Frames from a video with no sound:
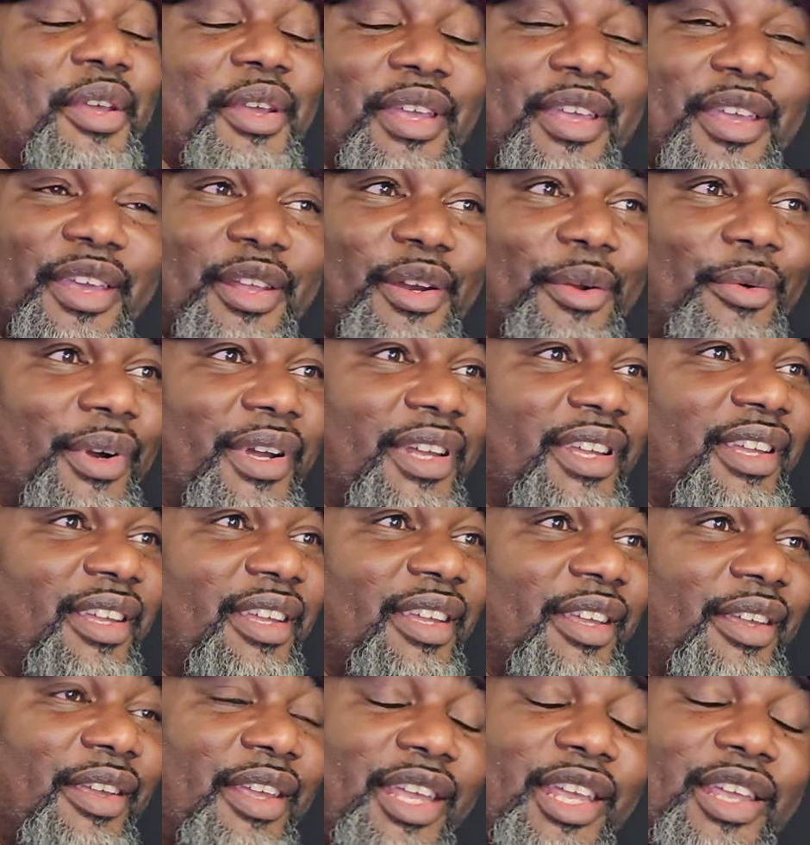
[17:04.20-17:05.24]
Anyway,
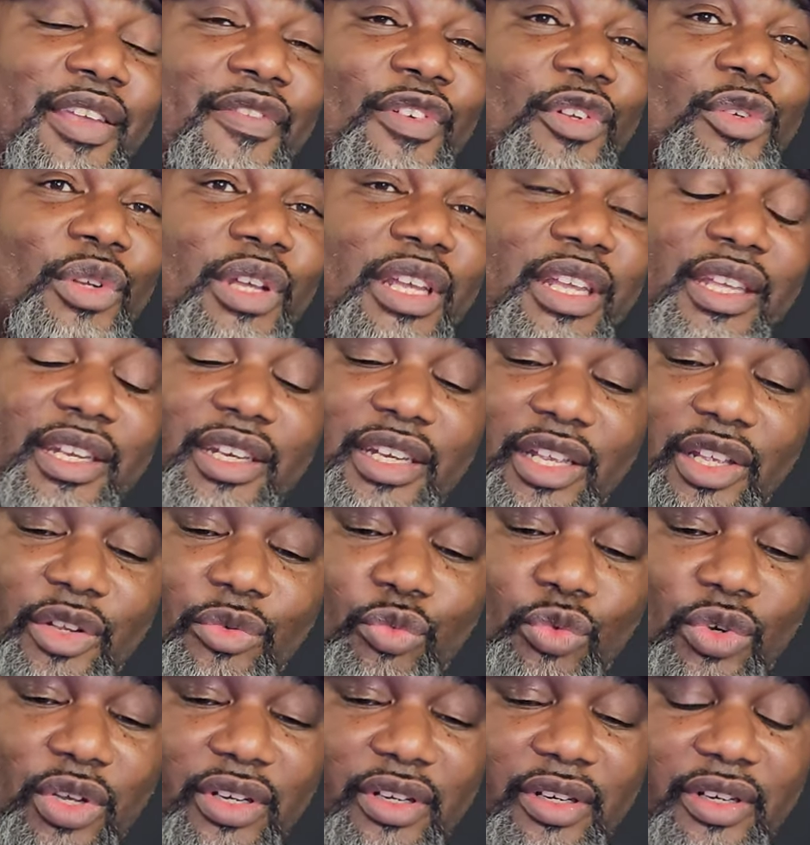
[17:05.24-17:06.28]
even
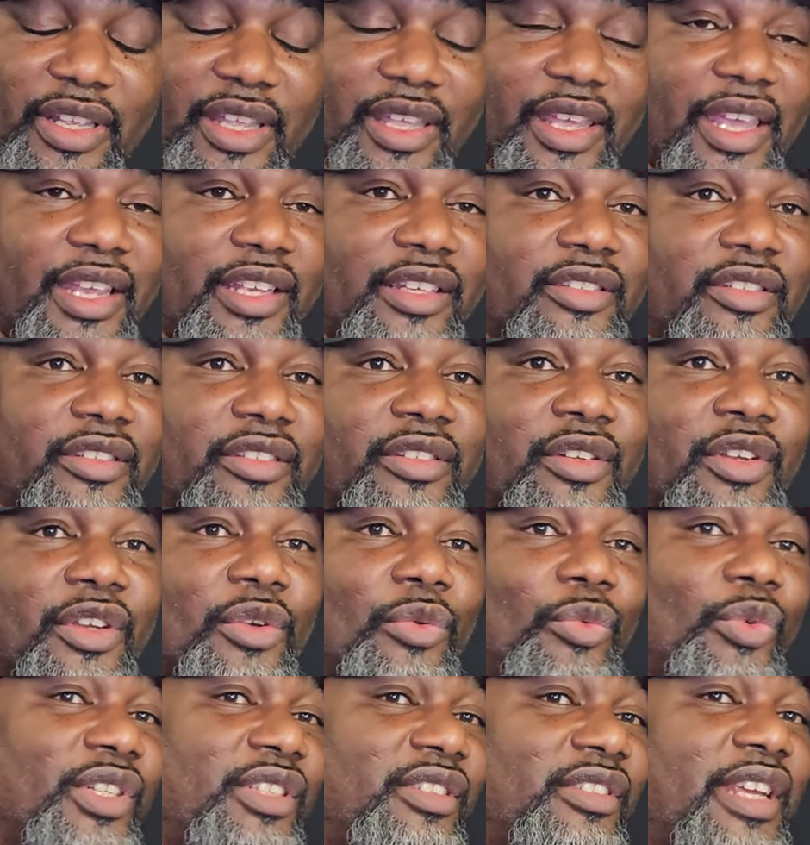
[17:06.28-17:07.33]
in one of the cases
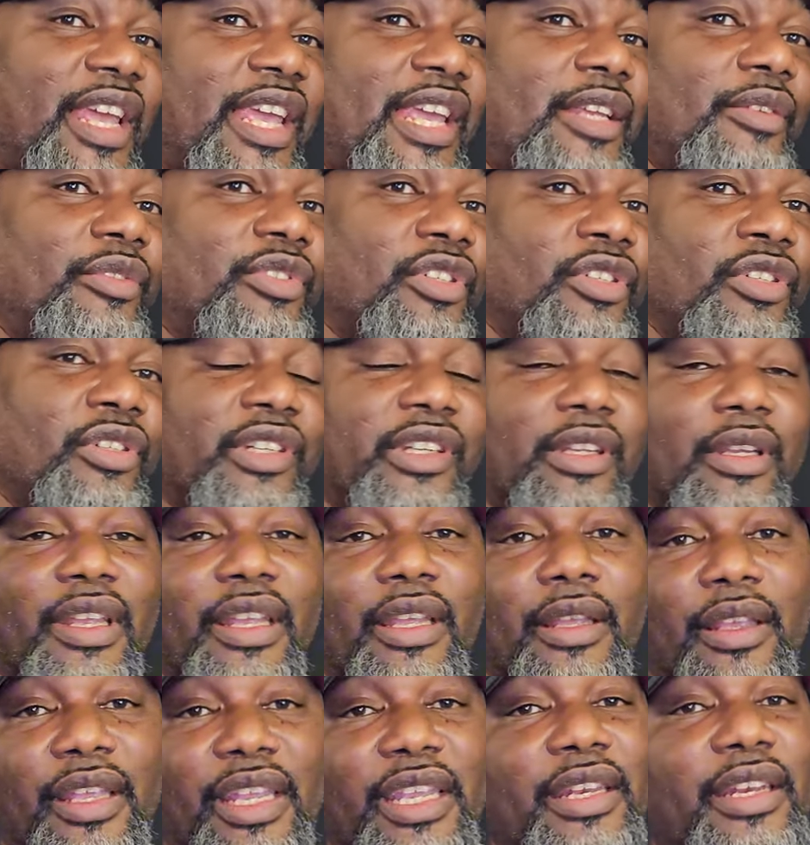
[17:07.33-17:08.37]
with James Cook,
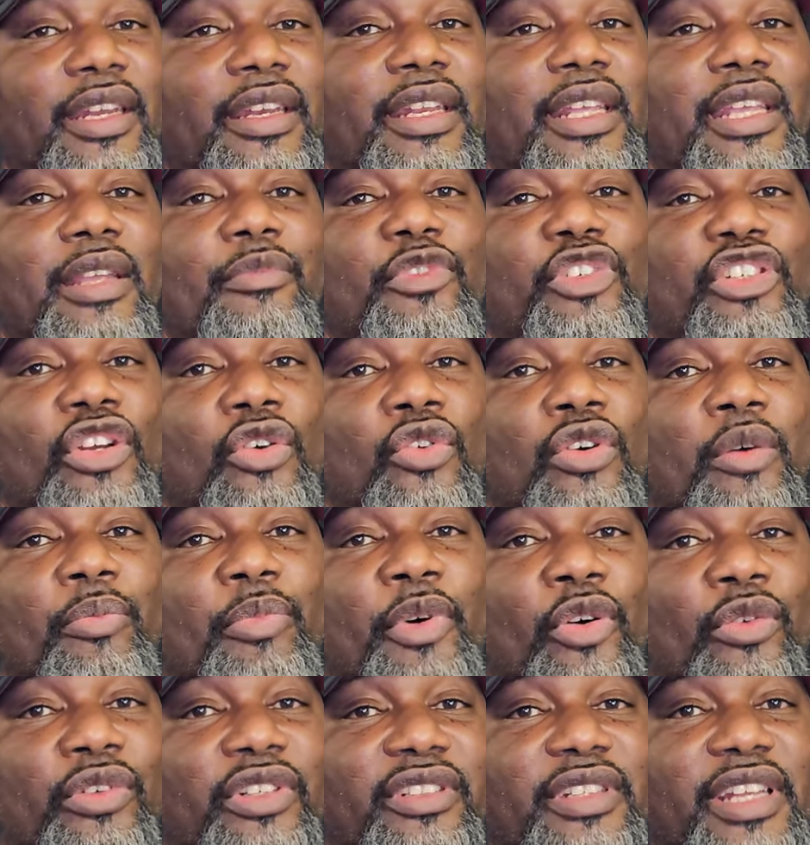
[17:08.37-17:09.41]
he didn't even show up
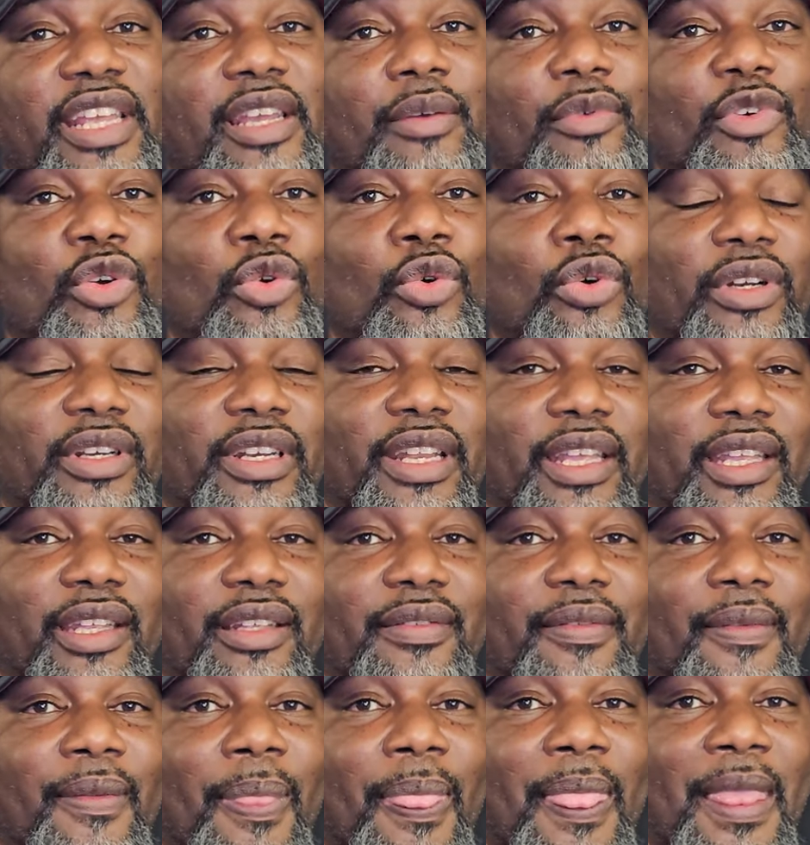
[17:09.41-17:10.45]
on the damn court date.
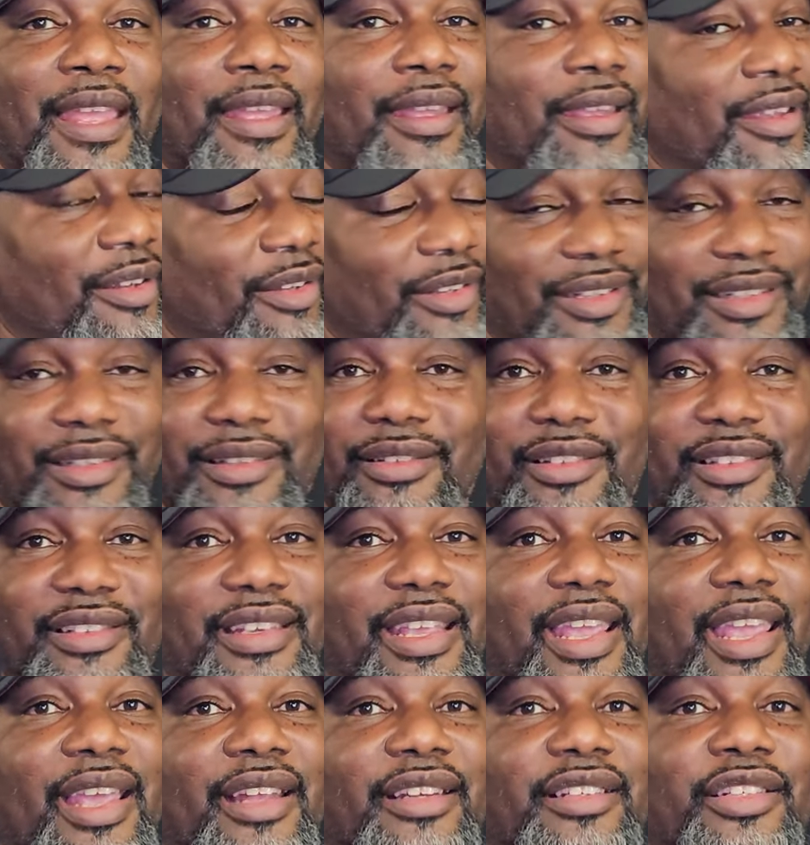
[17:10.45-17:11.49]

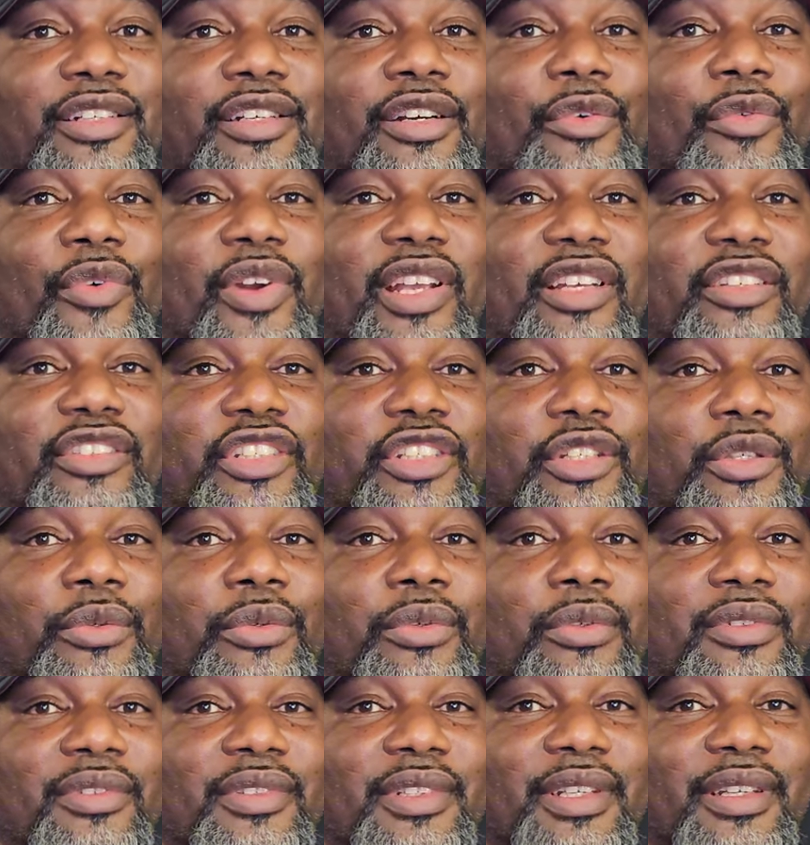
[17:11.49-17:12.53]
Gant to the rescue,
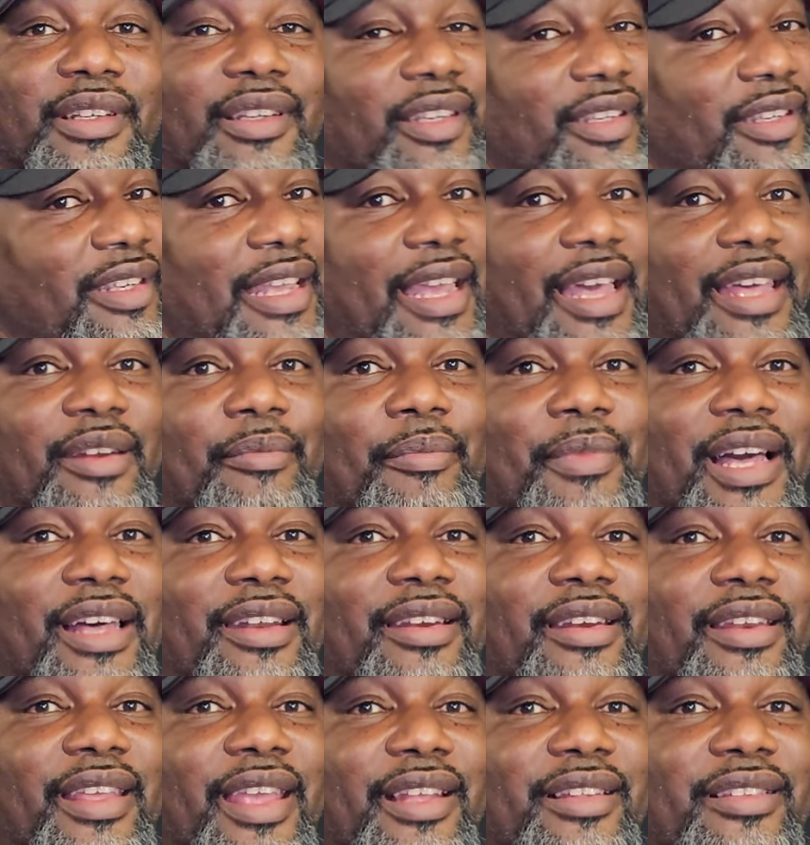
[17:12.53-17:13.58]
he got him out
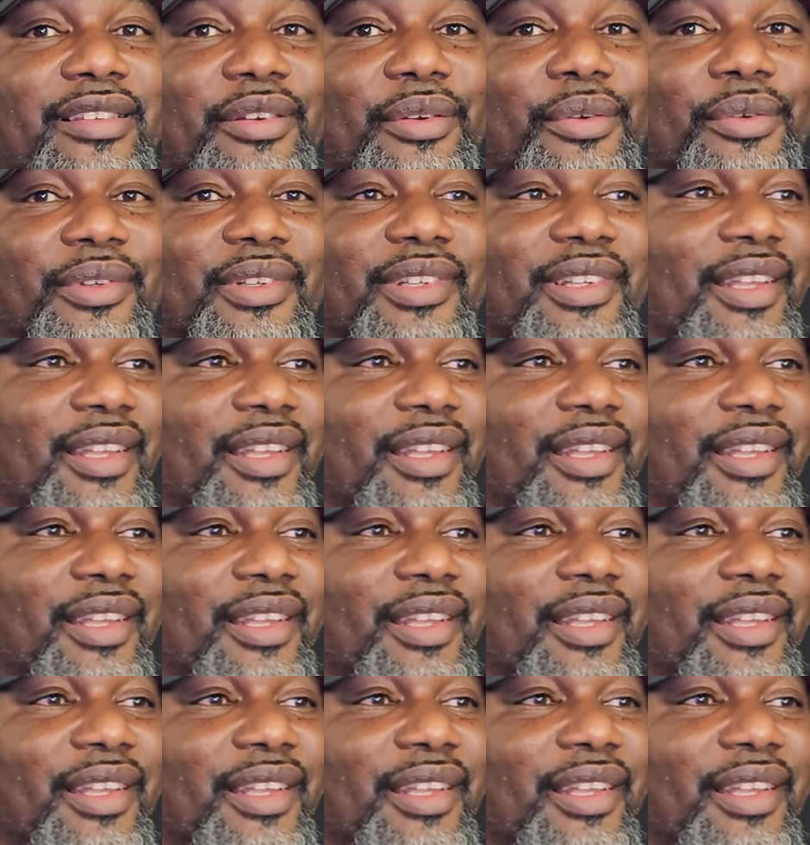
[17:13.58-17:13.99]
of that too.